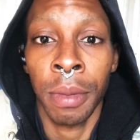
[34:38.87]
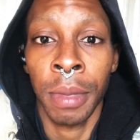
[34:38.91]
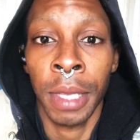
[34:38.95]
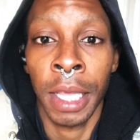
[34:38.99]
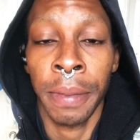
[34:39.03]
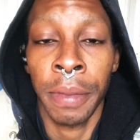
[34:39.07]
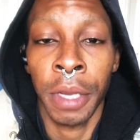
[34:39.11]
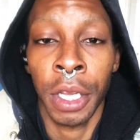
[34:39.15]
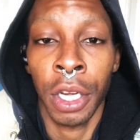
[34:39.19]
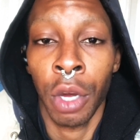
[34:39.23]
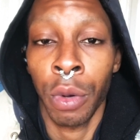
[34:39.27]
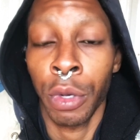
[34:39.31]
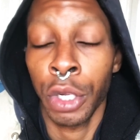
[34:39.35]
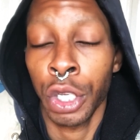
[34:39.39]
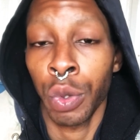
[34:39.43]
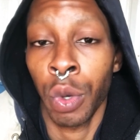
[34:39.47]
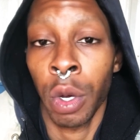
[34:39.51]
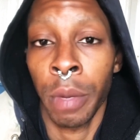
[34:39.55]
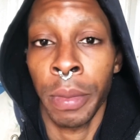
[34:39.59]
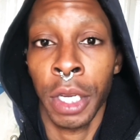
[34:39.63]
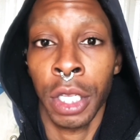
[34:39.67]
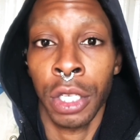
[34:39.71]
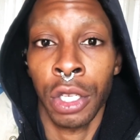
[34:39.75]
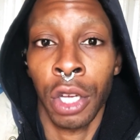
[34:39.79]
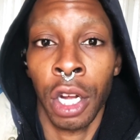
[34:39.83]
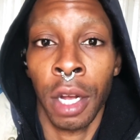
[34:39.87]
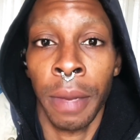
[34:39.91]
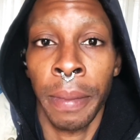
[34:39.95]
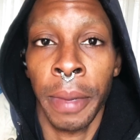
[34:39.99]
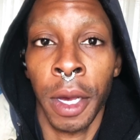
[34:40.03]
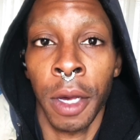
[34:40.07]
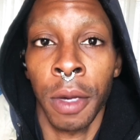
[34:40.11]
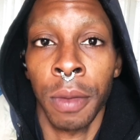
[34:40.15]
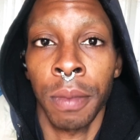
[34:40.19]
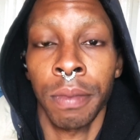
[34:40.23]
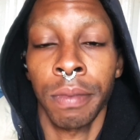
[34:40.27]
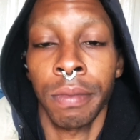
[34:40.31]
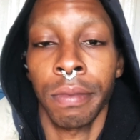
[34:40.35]
Let me know what you want me to talk
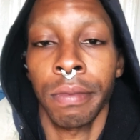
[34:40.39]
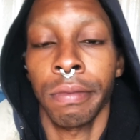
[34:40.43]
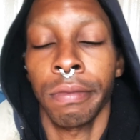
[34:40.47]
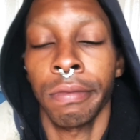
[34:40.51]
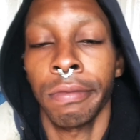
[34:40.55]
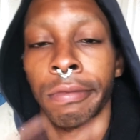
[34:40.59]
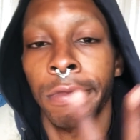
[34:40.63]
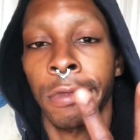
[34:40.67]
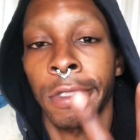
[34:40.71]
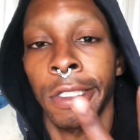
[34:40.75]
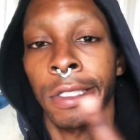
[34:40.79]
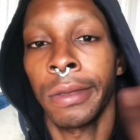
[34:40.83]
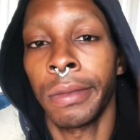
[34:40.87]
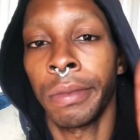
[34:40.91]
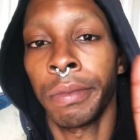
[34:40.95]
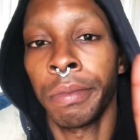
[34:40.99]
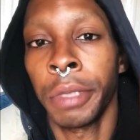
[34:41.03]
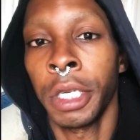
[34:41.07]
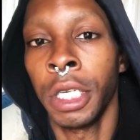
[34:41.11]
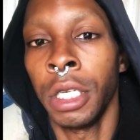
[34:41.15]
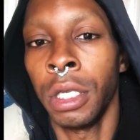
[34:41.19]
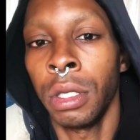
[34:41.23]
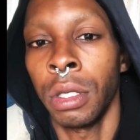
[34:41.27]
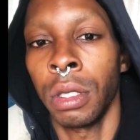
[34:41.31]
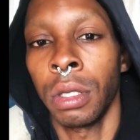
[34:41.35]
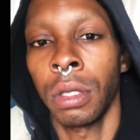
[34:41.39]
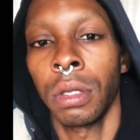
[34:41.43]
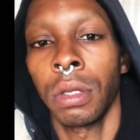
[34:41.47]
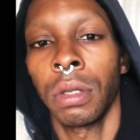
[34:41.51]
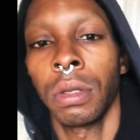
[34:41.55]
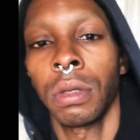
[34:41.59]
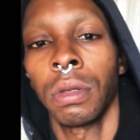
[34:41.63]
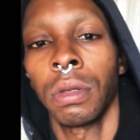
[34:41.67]
about. Peace.